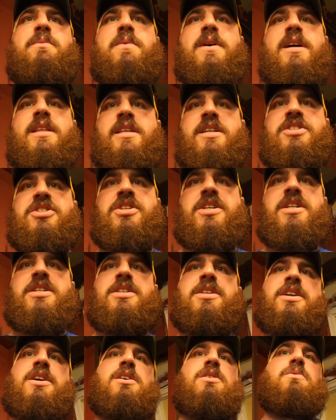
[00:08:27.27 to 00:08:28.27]
where the
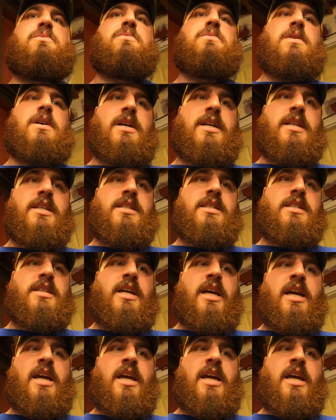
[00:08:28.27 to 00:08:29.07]
GTO was